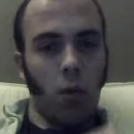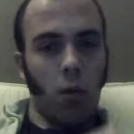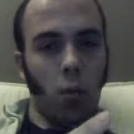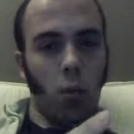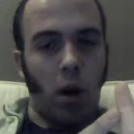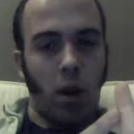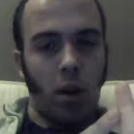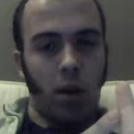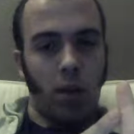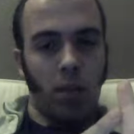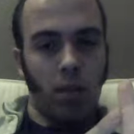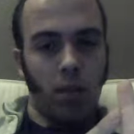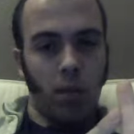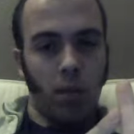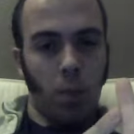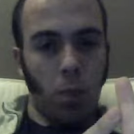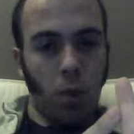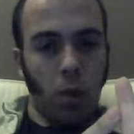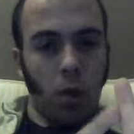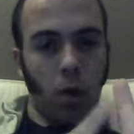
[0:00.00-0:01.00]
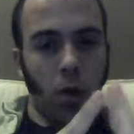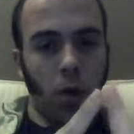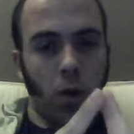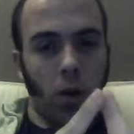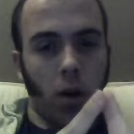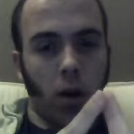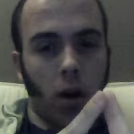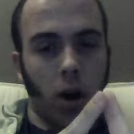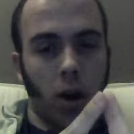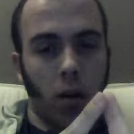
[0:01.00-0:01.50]
1.
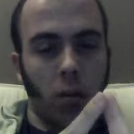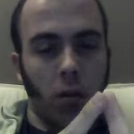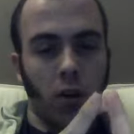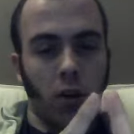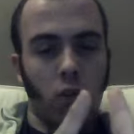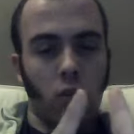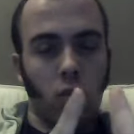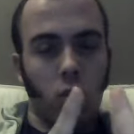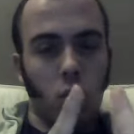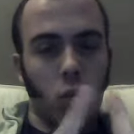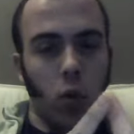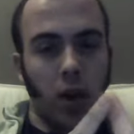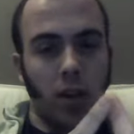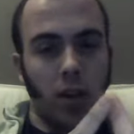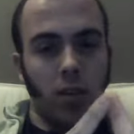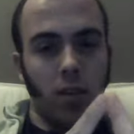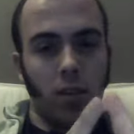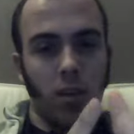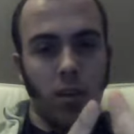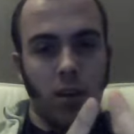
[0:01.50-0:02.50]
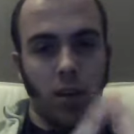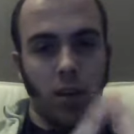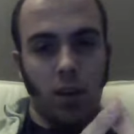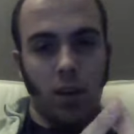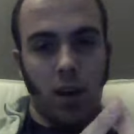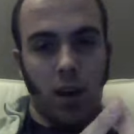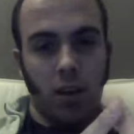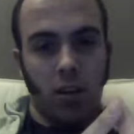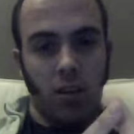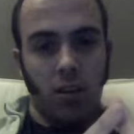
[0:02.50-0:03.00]
I'm going to quit
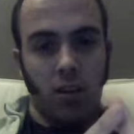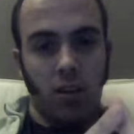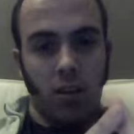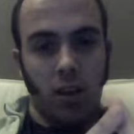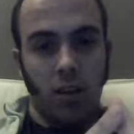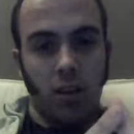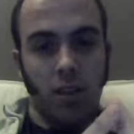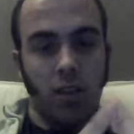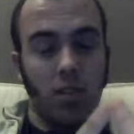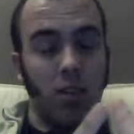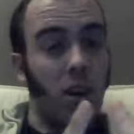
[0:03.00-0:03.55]
energy drinks.